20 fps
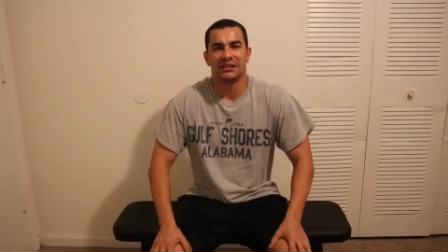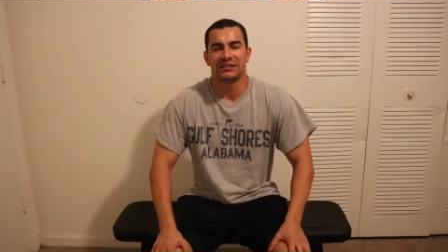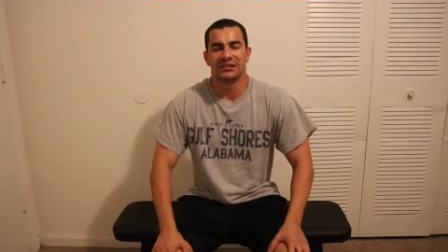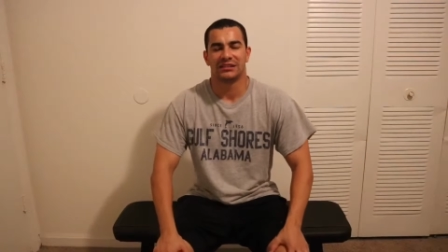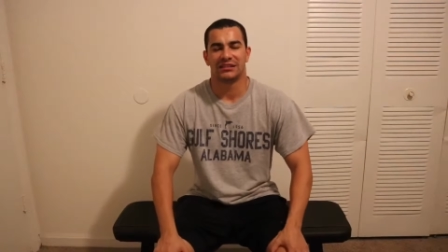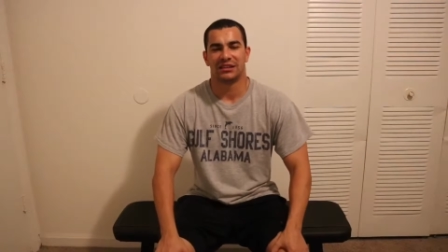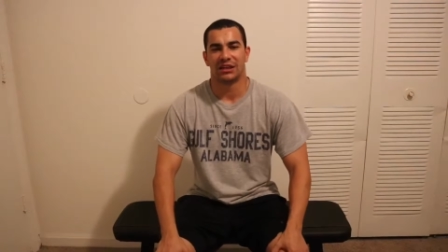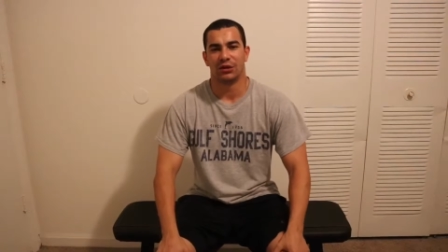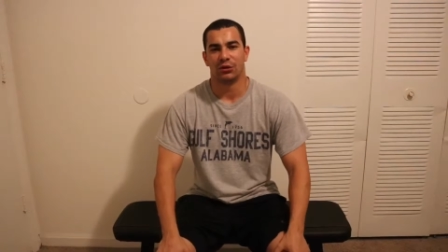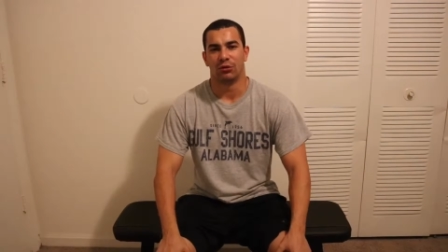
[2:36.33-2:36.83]

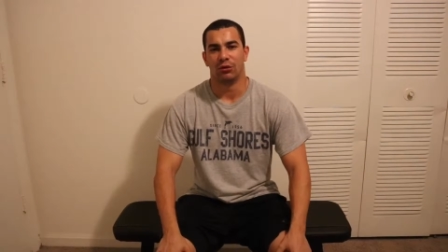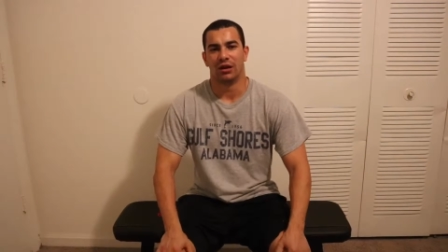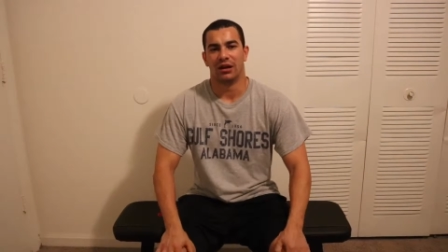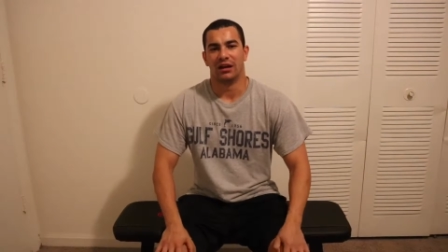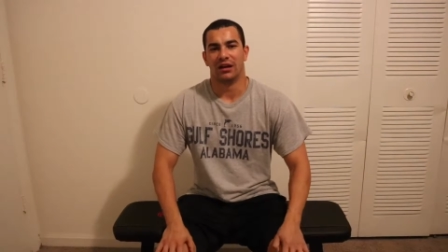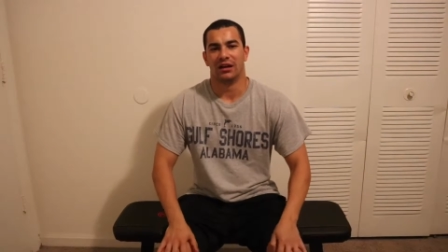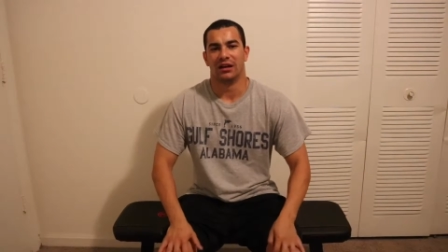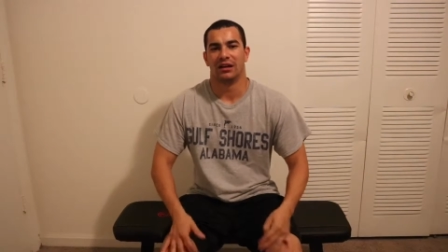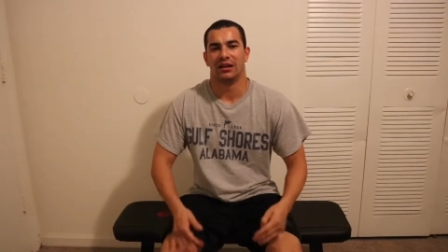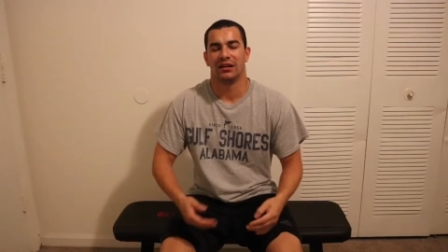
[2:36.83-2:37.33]

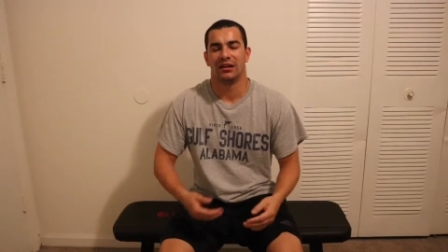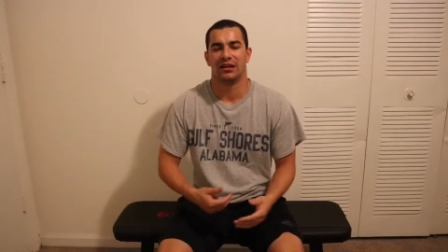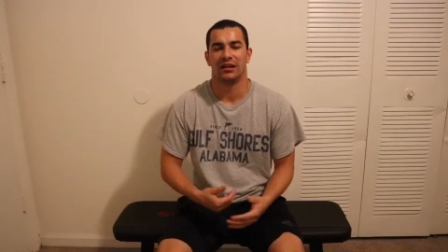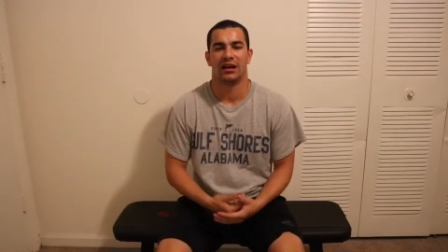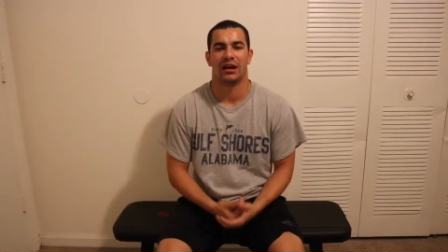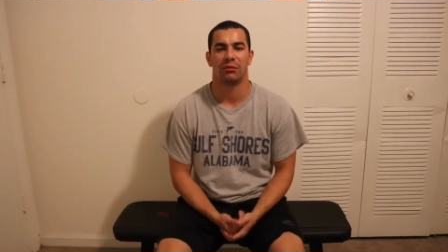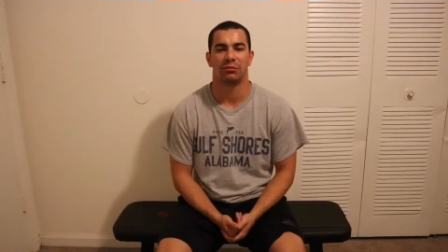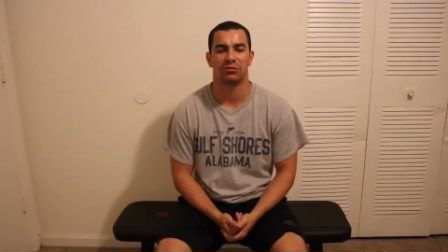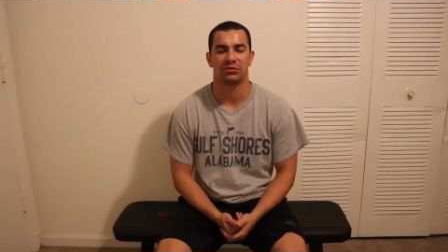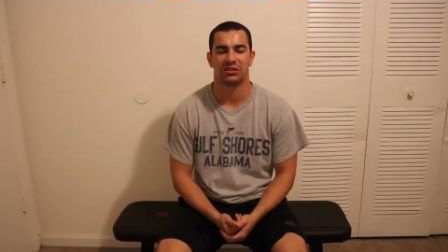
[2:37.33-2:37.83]
so
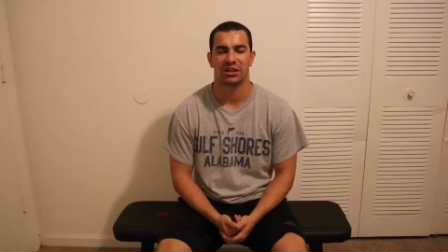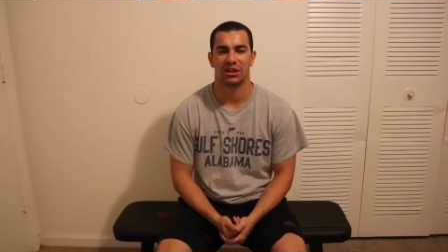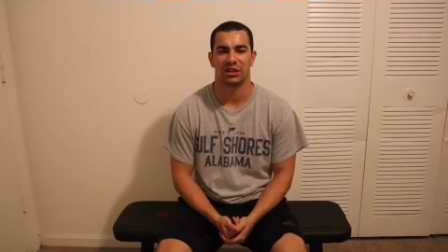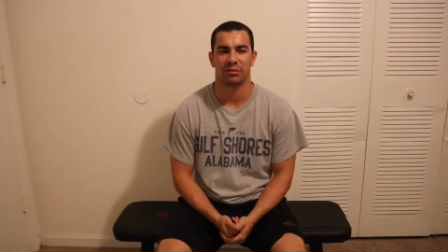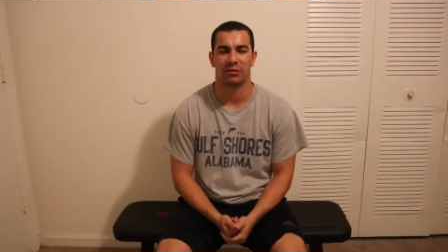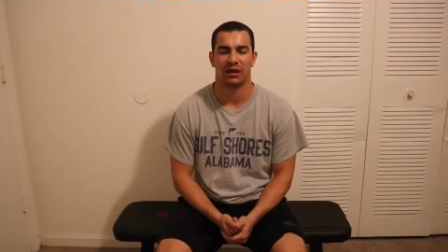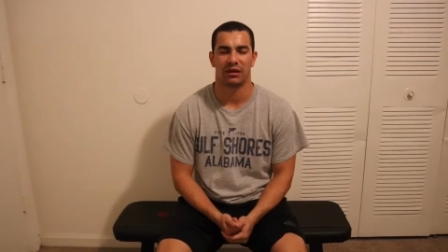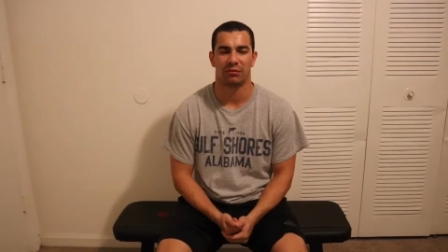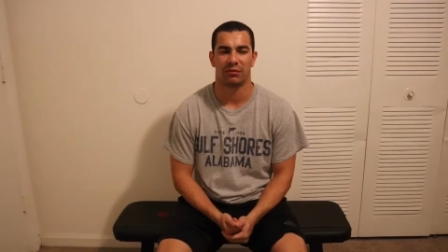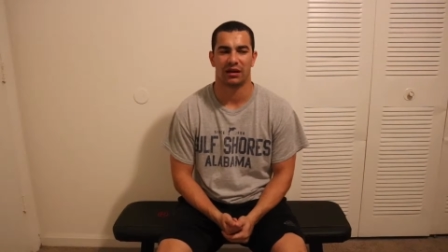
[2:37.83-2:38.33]
I'm gonna talk
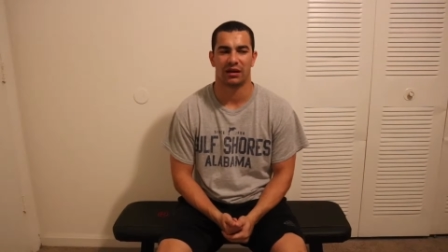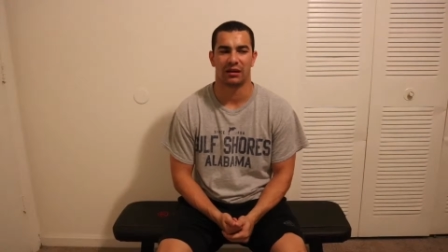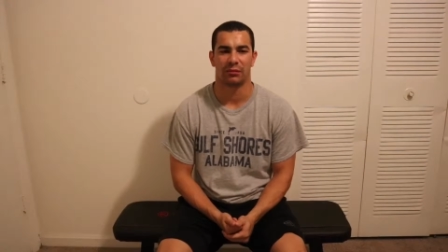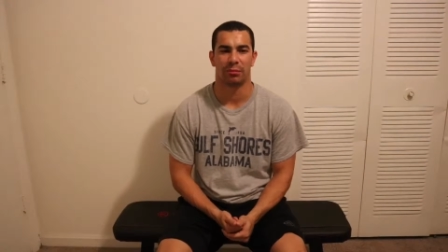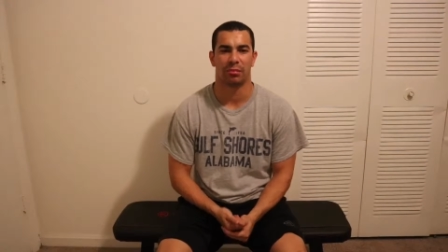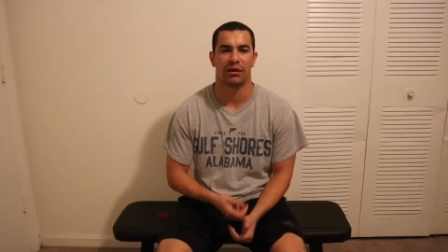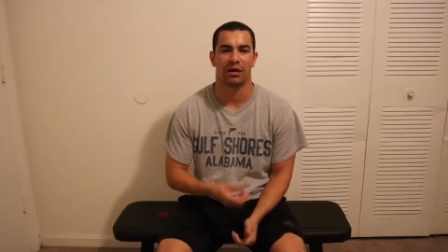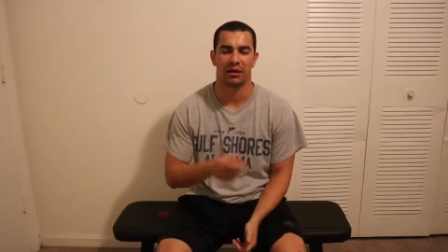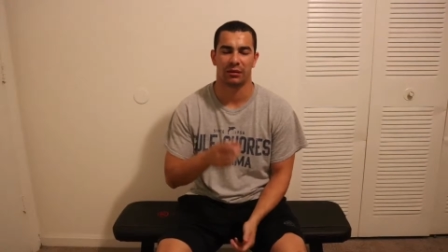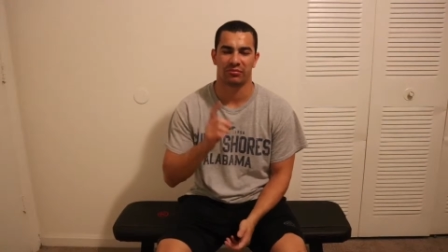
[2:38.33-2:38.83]
about my
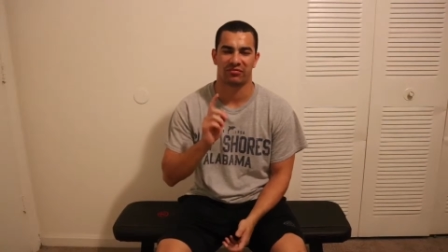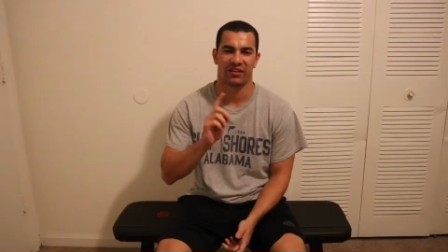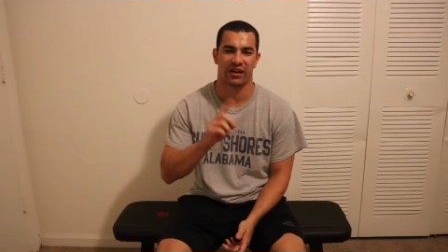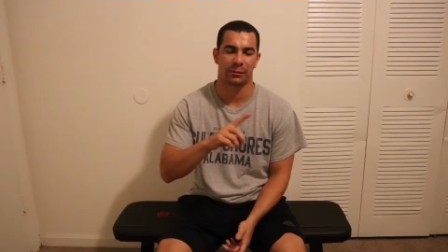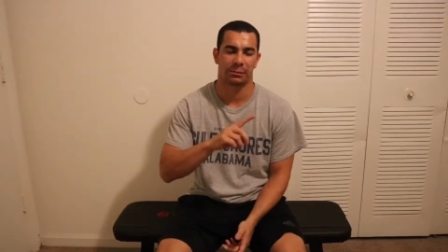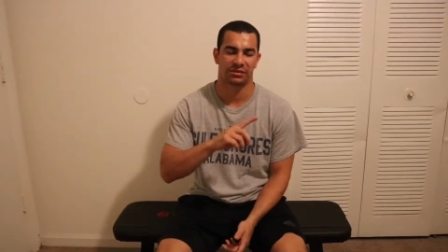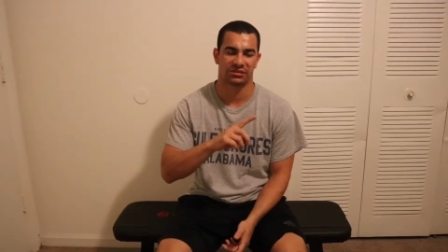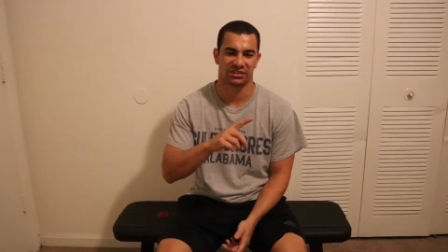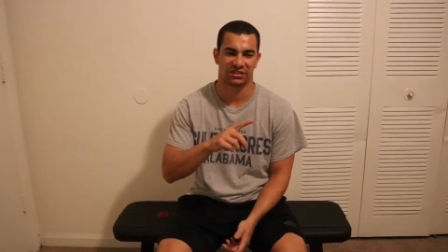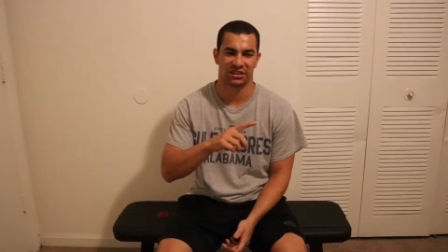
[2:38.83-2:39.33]
body
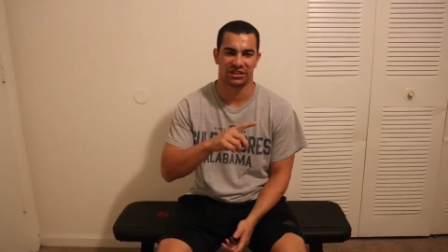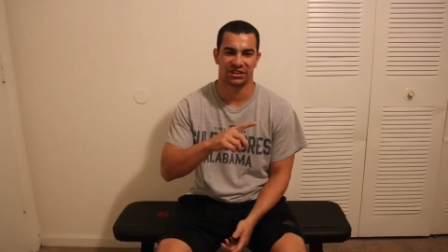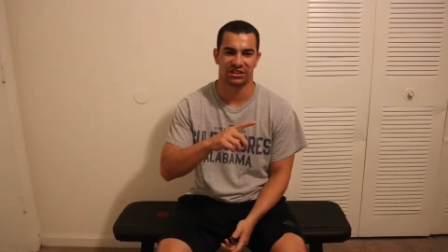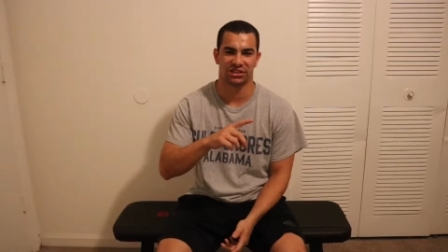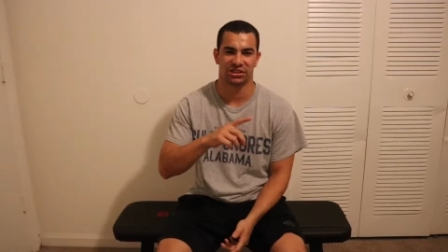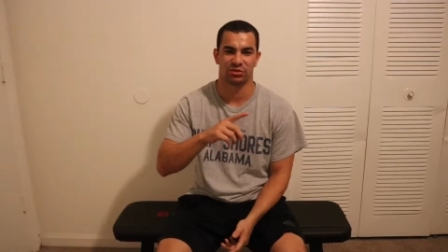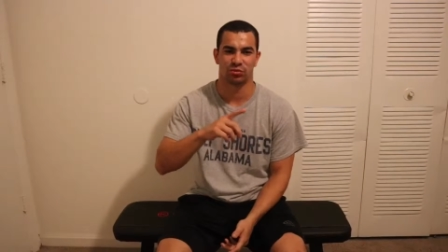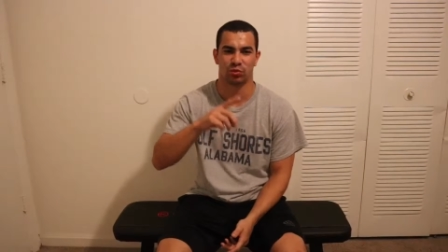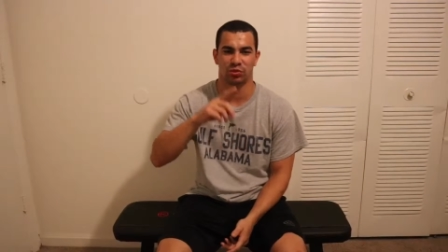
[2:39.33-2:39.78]
fat percentage,